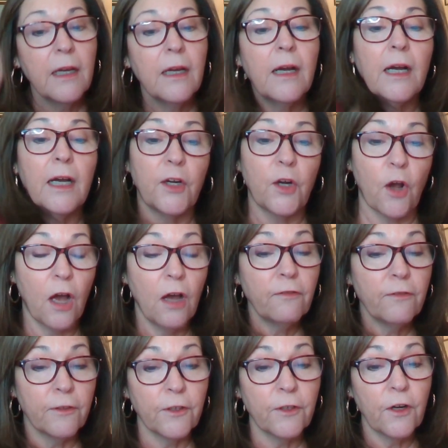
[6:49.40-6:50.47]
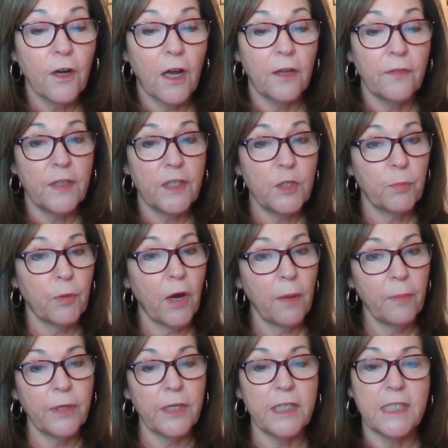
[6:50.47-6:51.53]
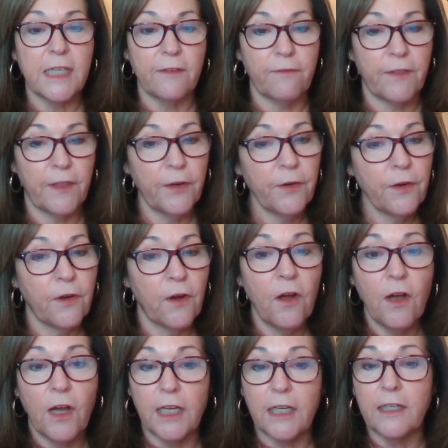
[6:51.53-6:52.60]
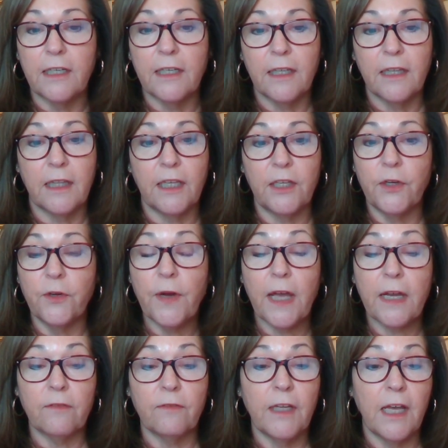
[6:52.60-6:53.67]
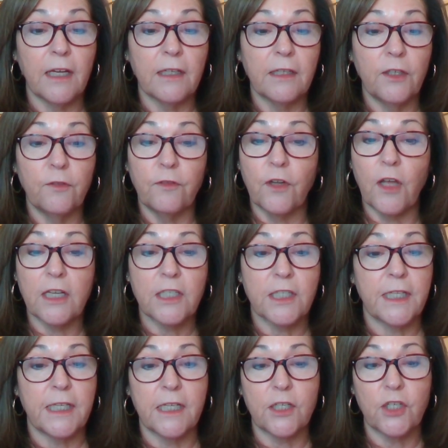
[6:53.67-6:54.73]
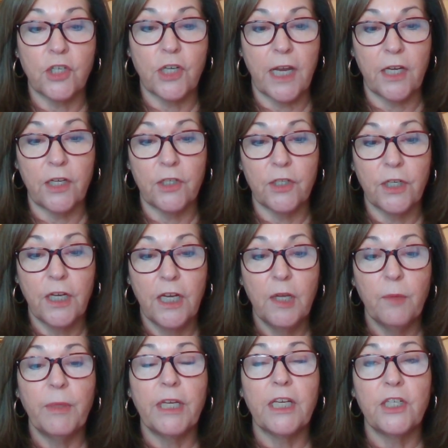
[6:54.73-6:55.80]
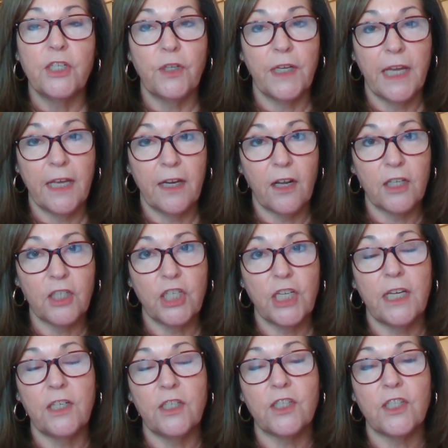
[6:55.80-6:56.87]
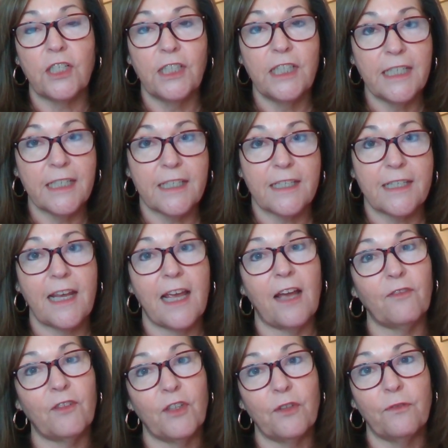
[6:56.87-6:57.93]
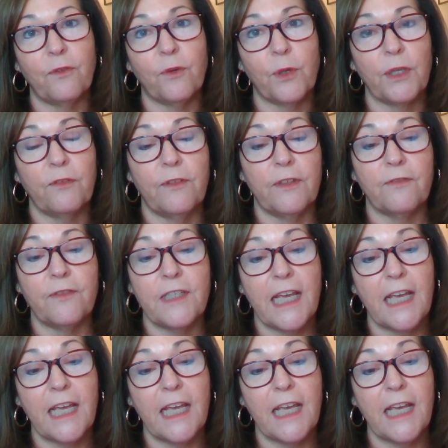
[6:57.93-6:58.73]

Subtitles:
an offer on these properties, if they're gone, then you're out of luck. You've lost the exchange because you cannot change the list after the 45th day.